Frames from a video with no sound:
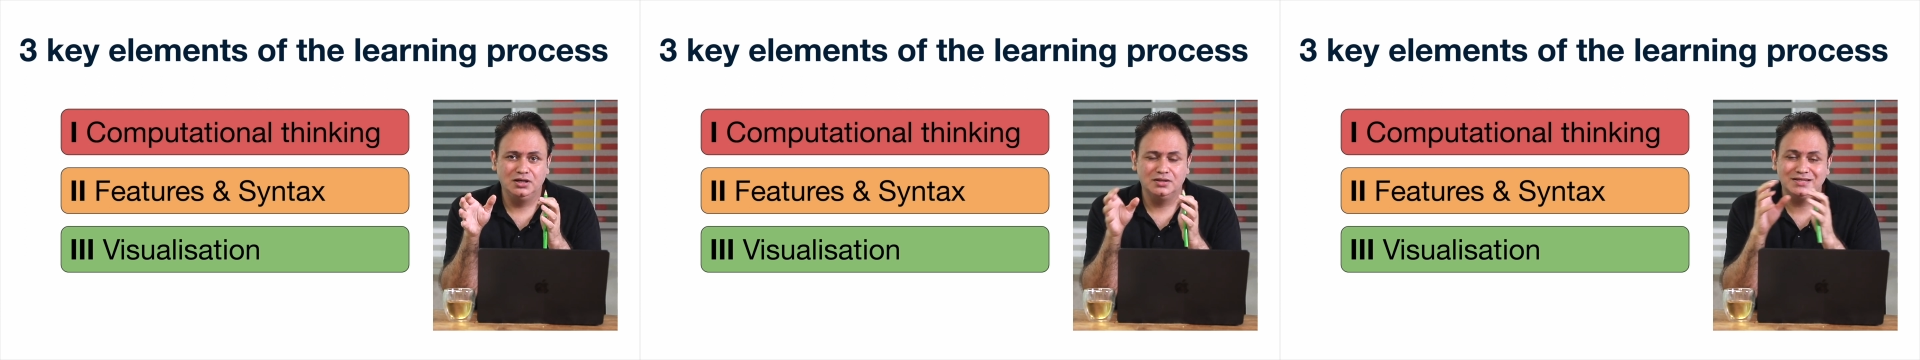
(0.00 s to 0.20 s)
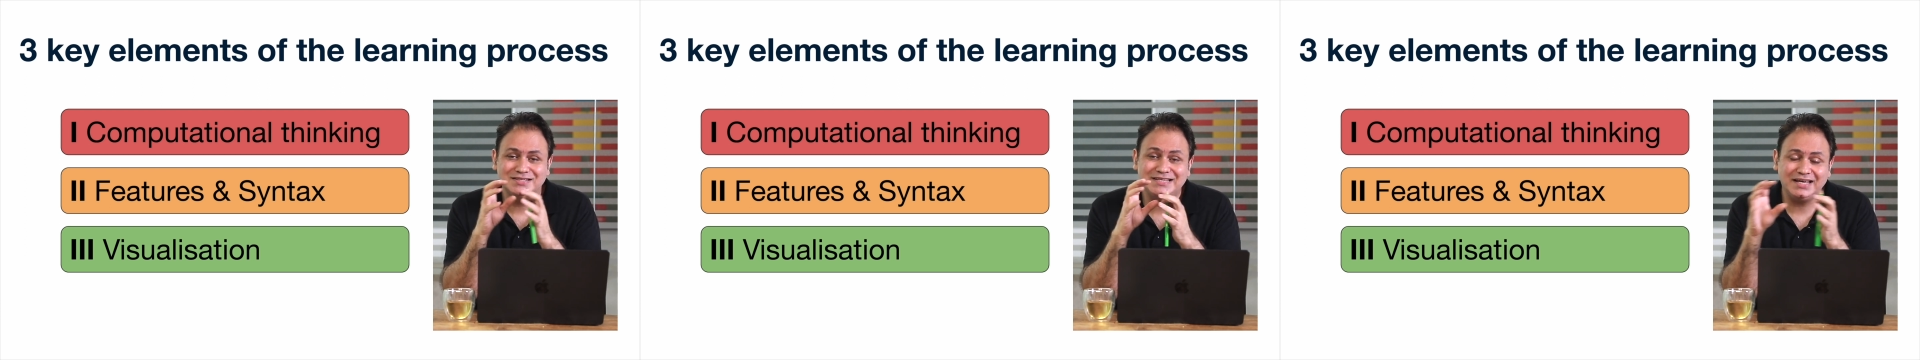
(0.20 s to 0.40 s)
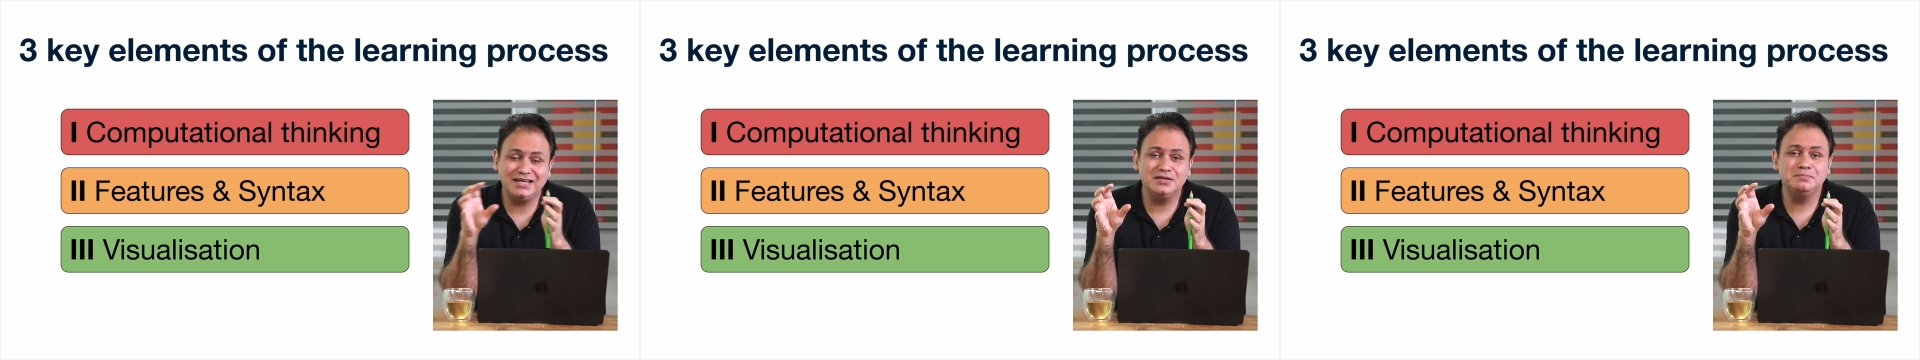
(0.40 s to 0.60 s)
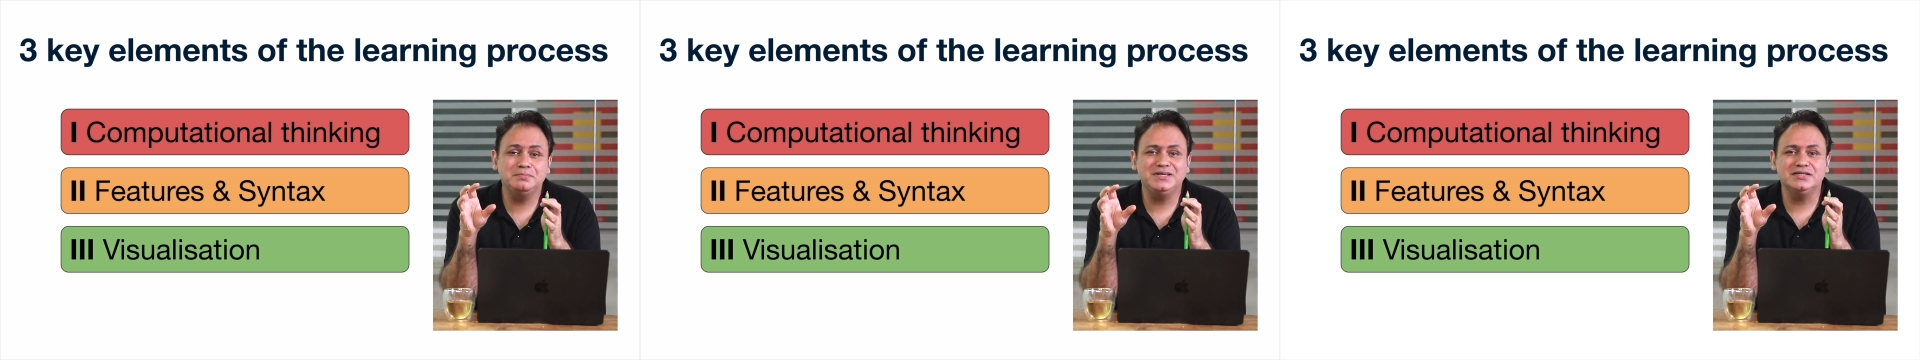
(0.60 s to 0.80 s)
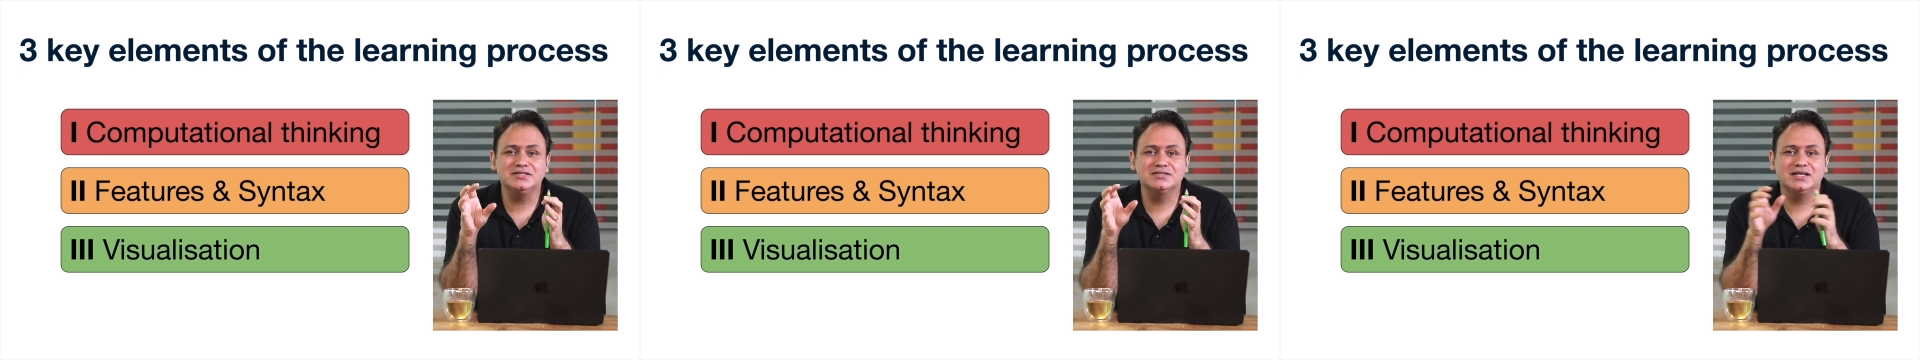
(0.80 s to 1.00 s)
The second
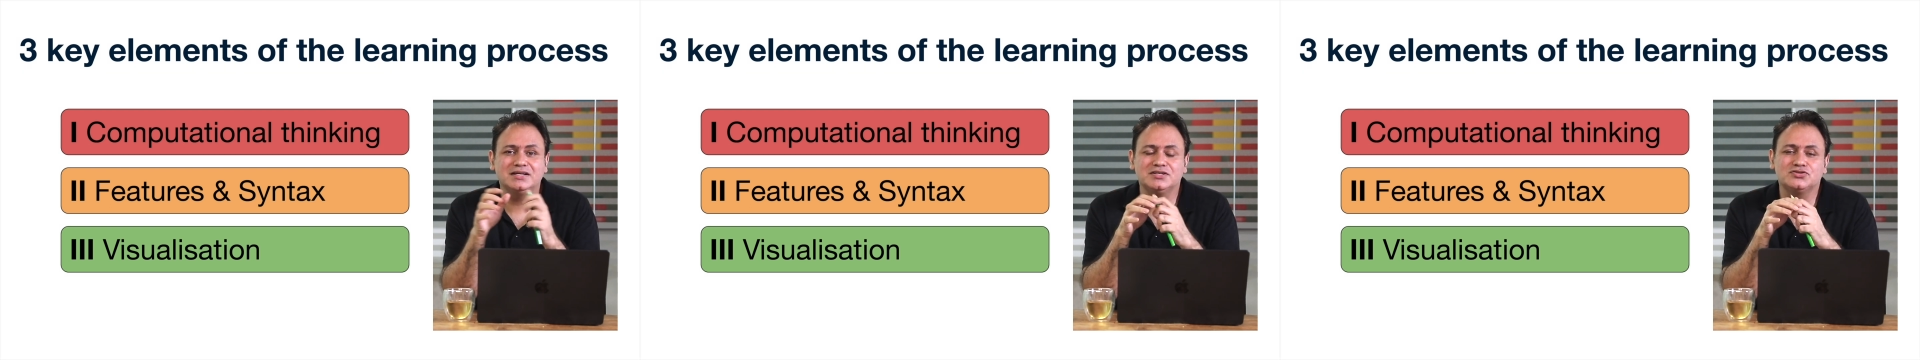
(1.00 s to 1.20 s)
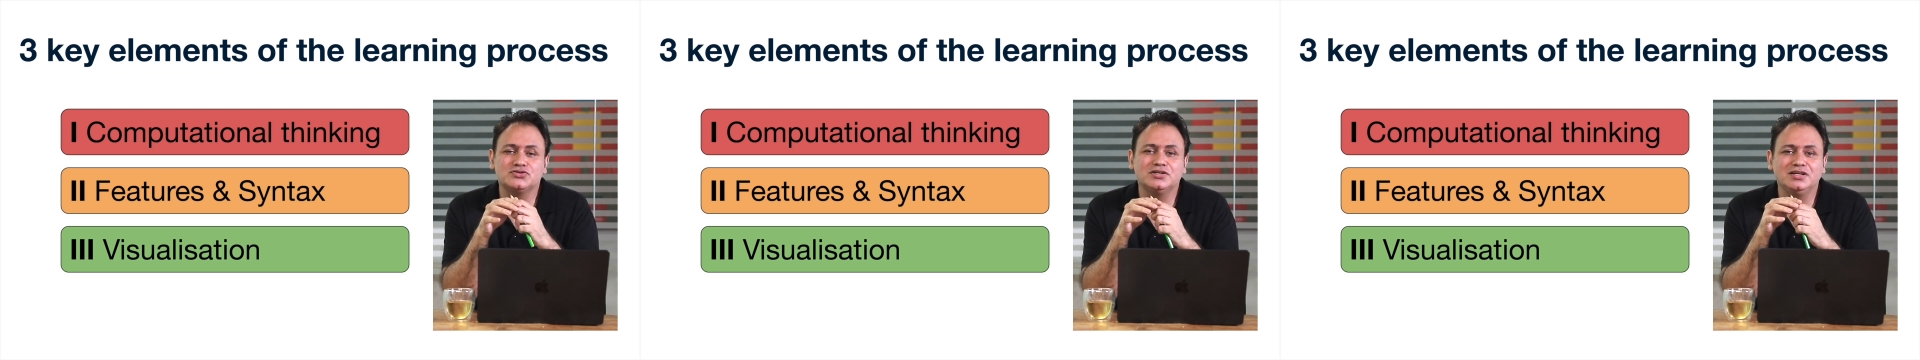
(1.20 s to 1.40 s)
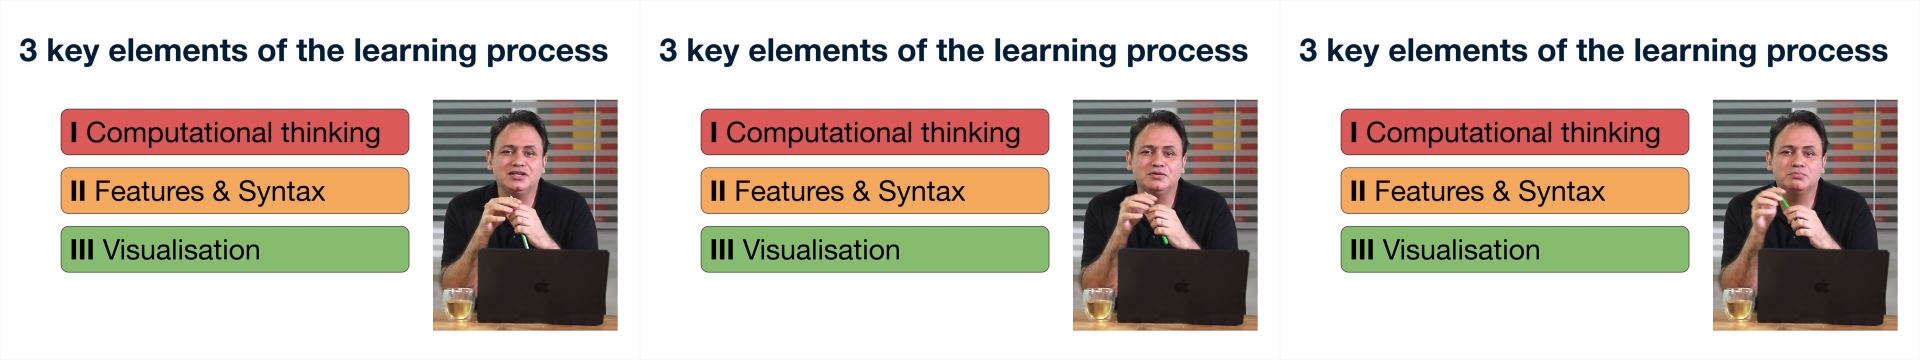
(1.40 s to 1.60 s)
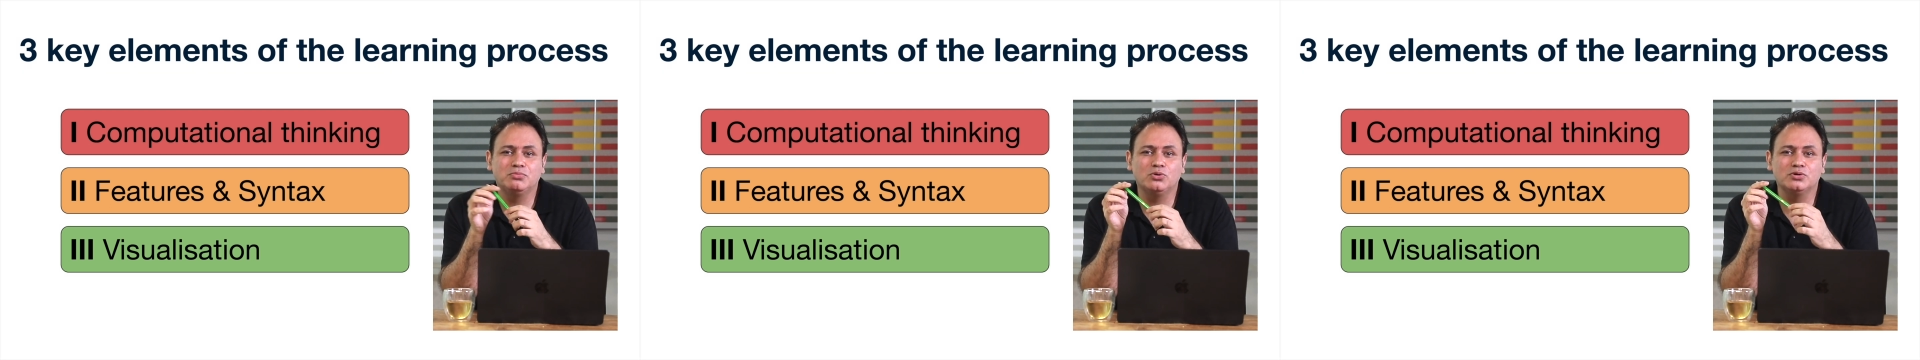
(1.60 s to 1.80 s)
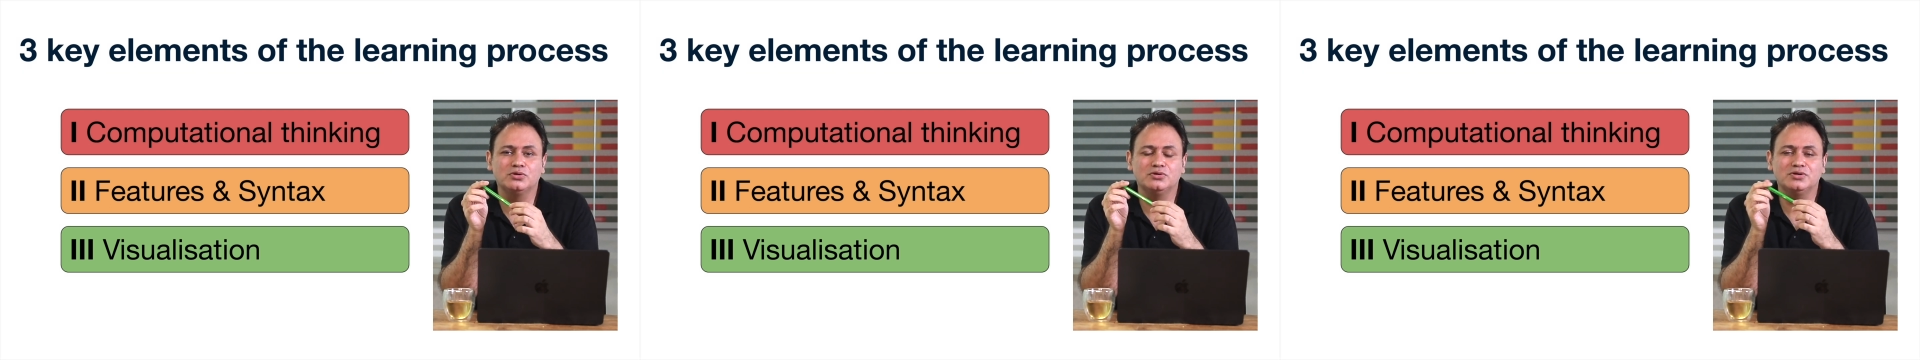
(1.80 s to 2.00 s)
piece that is really
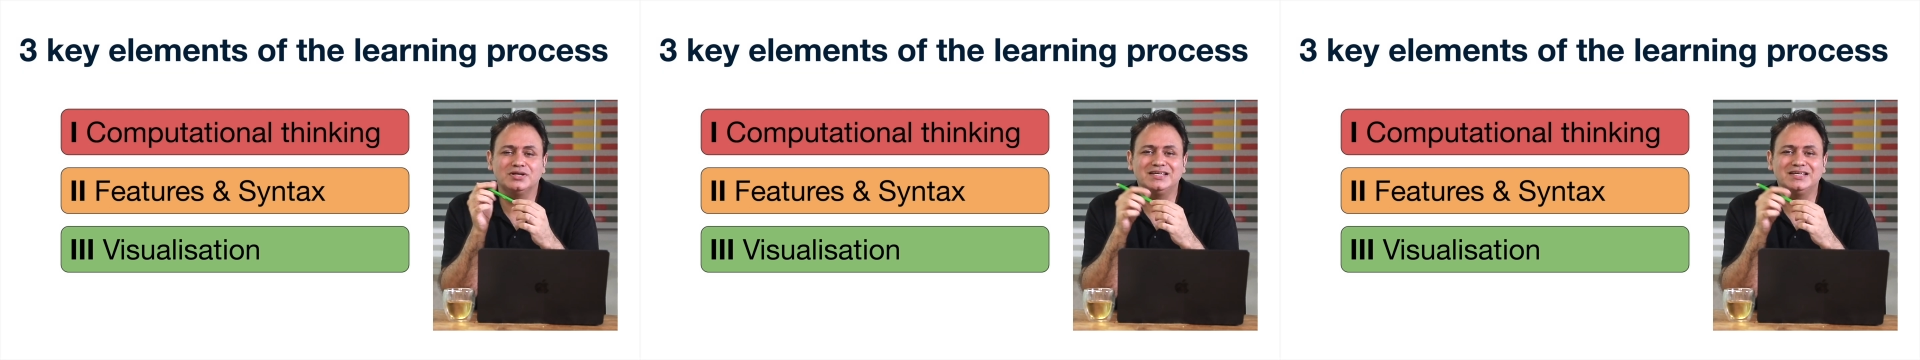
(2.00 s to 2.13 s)
important